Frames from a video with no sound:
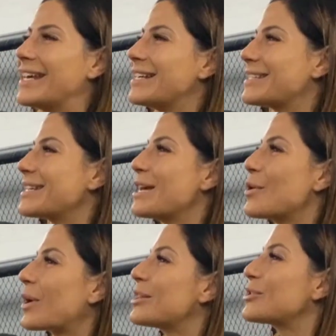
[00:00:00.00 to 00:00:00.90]
is
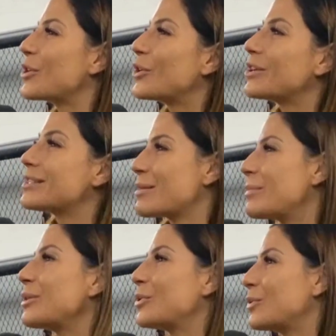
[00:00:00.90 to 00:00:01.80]
can turn
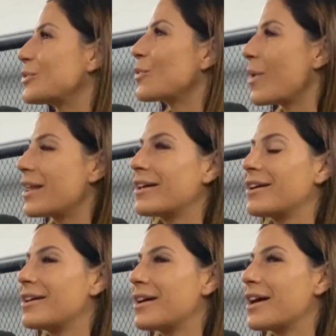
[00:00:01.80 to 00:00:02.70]
somebody who's quite
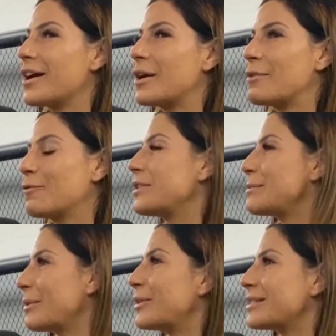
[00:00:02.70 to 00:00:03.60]
a uh, free
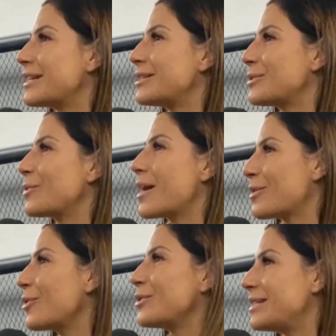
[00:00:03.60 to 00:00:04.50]
spirit into mm-hmm. quite an
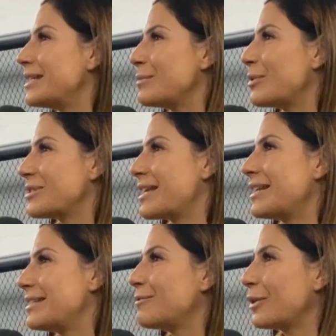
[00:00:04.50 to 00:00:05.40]
OCD
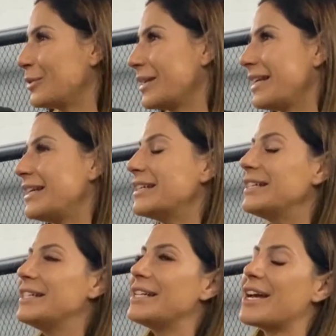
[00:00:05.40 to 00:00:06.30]
personality very quickly. Mm-hmm.
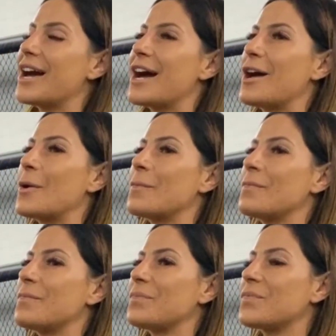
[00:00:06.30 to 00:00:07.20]
Um,
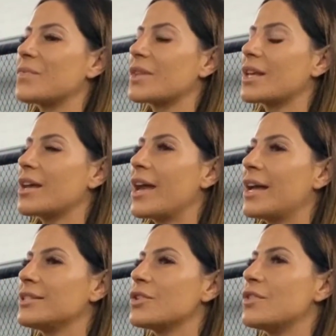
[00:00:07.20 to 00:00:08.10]

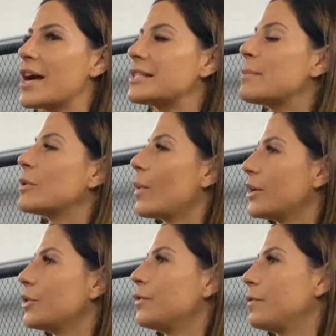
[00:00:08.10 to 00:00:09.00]
and so that's been quite
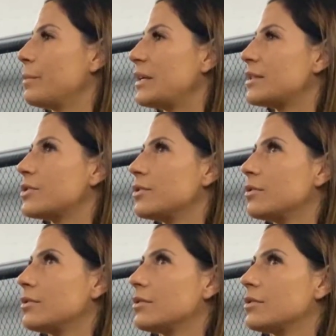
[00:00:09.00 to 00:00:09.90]
good for me
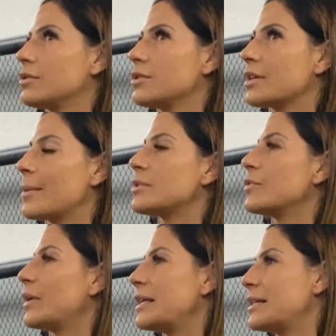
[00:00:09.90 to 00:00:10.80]
to to come to the
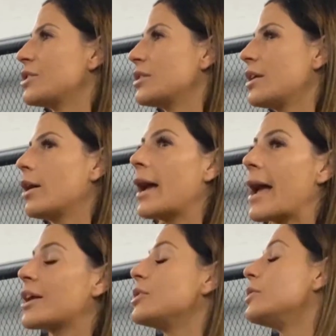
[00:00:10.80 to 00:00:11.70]
realization that I
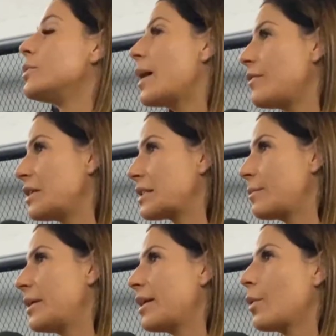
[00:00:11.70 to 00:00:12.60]
actually do have
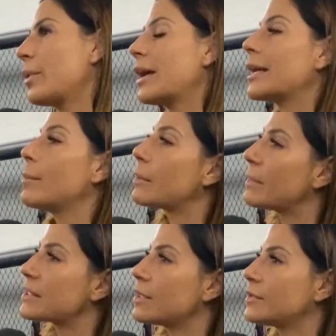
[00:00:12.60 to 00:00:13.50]
discipline, and when I commit
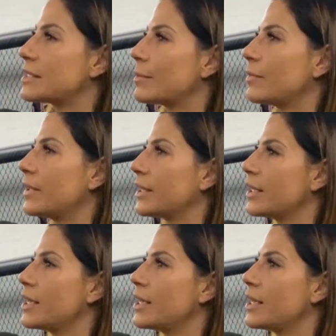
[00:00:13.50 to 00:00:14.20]
myself to something,